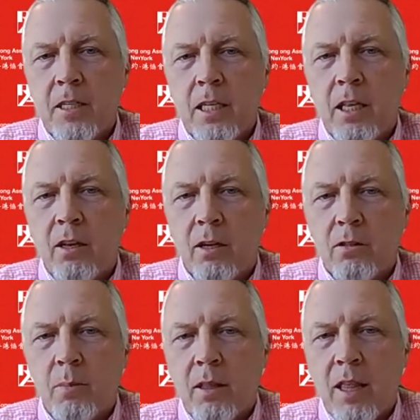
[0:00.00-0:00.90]
Any thoughts
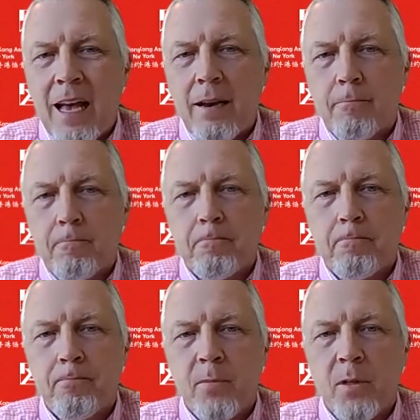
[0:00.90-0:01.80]
about that
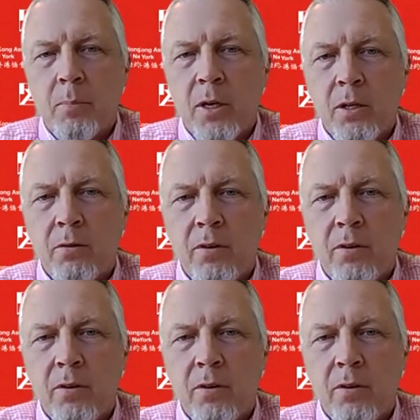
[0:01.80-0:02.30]
compared to the